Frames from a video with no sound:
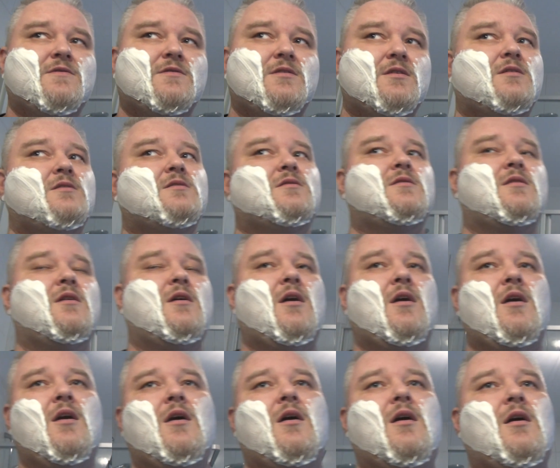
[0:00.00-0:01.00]
6
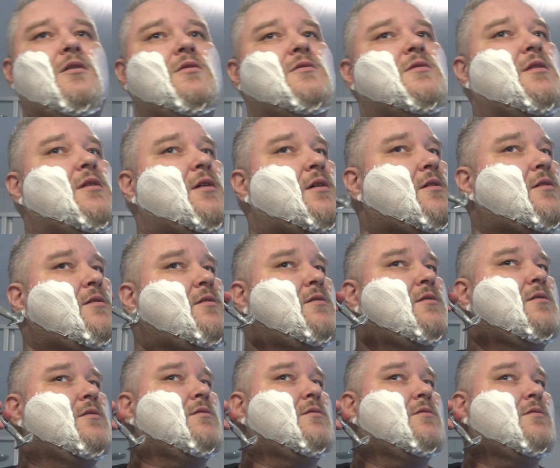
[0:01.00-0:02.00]
out there,
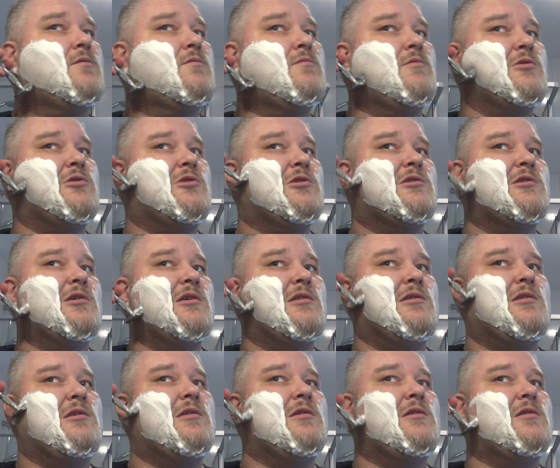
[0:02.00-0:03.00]
which is I
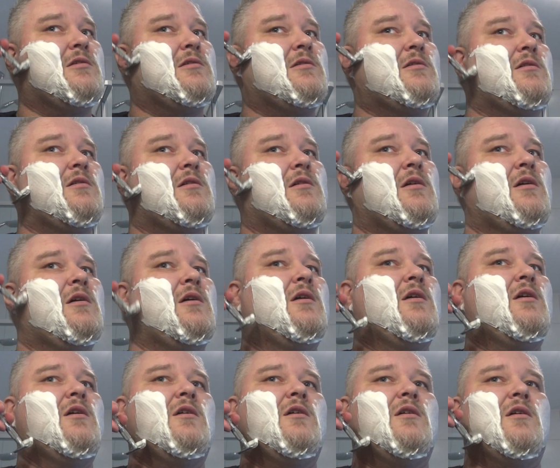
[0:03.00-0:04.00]
think
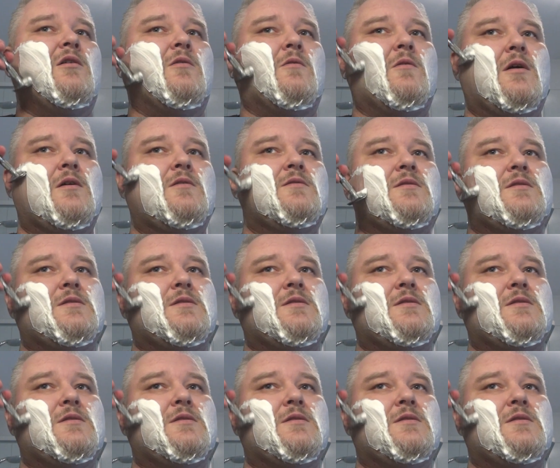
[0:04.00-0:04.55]
around